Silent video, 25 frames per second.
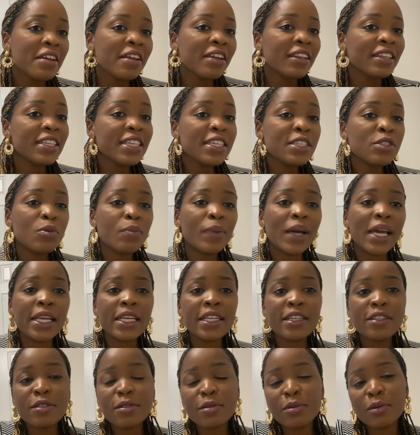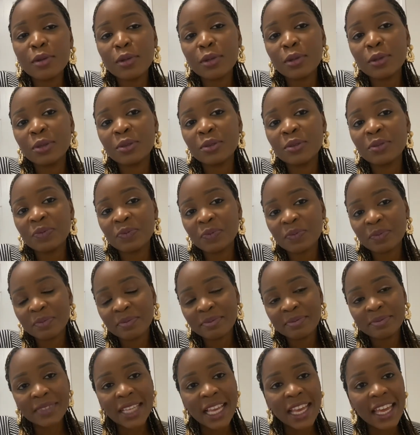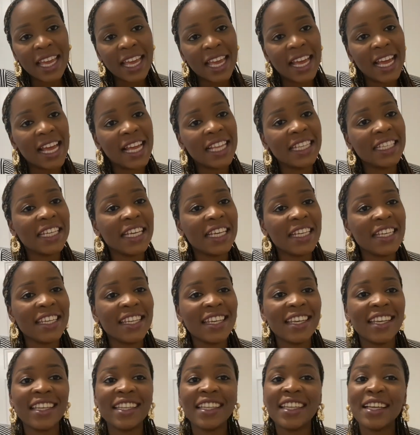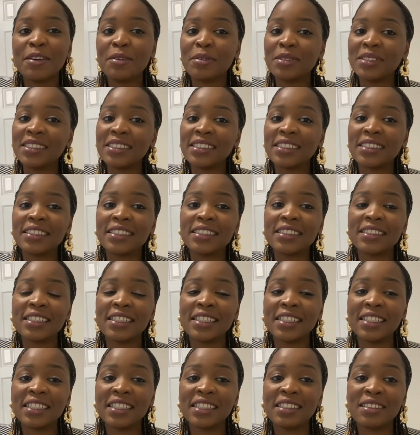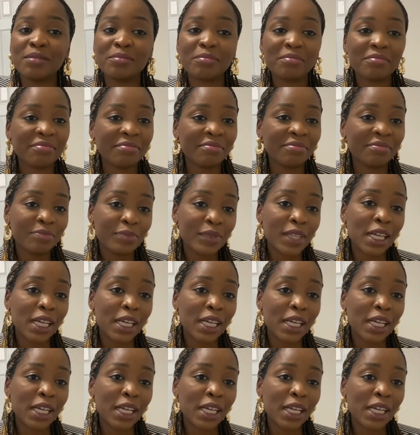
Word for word: little by little. And then, yeah, that was um,